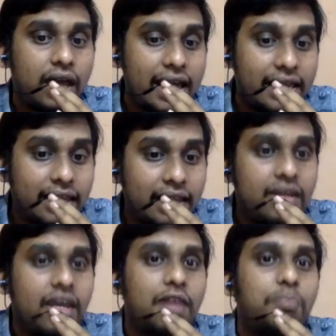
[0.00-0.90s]

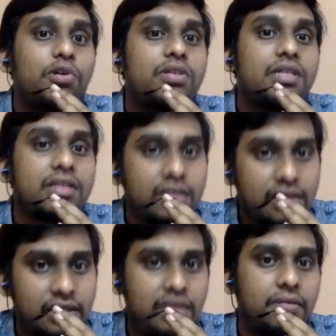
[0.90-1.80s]
again approaches the
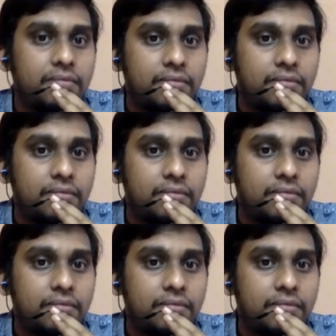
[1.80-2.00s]
sea,